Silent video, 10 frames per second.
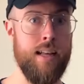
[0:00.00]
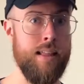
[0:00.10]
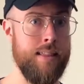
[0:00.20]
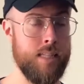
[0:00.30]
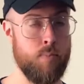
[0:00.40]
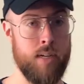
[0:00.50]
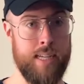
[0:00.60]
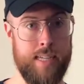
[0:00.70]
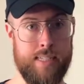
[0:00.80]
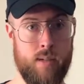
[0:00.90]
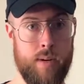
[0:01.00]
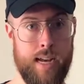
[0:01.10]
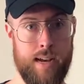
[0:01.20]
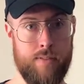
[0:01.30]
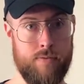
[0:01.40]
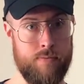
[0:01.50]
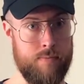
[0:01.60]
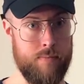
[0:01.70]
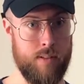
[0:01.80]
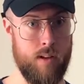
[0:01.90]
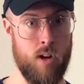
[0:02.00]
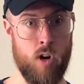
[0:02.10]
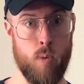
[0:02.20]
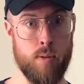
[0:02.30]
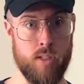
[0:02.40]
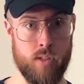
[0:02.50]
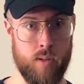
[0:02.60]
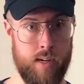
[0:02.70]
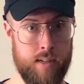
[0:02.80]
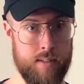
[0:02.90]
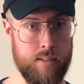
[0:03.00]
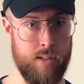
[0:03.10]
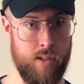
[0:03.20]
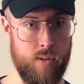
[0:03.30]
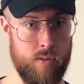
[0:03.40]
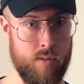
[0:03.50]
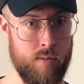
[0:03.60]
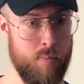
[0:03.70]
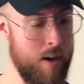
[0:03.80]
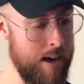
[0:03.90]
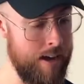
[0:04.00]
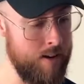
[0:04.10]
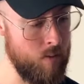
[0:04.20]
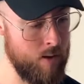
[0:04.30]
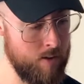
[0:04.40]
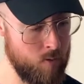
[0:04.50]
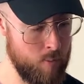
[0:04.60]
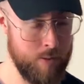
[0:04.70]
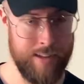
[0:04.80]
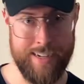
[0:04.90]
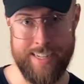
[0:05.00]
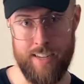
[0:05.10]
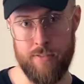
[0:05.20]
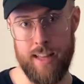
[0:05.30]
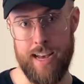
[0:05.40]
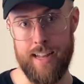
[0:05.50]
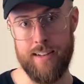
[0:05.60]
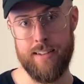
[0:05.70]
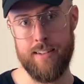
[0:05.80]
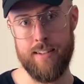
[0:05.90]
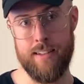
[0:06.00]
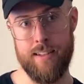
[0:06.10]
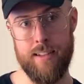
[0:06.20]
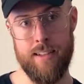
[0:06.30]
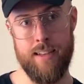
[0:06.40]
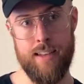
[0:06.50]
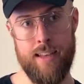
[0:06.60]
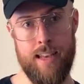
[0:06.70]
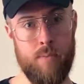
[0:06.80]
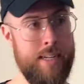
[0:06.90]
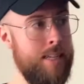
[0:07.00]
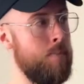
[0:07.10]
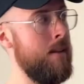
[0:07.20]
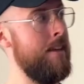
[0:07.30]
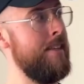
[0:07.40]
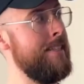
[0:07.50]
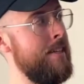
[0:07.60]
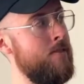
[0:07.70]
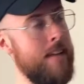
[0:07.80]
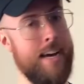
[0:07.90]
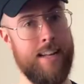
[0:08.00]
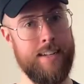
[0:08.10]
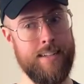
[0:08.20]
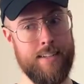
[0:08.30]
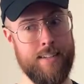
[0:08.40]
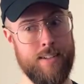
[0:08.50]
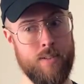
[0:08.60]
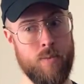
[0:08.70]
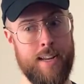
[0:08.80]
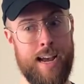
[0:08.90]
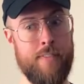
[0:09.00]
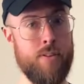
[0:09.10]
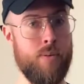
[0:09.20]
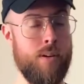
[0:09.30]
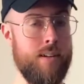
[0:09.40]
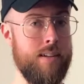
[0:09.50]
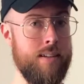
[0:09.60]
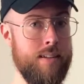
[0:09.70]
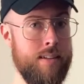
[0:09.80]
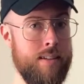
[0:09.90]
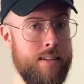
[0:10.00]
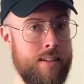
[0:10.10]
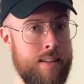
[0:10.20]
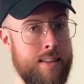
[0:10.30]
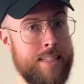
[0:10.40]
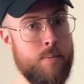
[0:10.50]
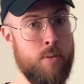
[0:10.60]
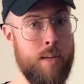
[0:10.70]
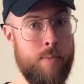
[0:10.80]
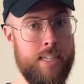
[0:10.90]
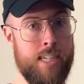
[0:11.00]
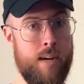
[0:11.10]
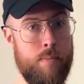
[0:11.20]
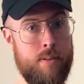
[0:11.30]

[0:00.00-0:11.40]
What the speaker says: that's pretty easy. We have an open string to use. But what if we're playing an E flat and we need to play this E flat right afterward? That's a pretty big jump.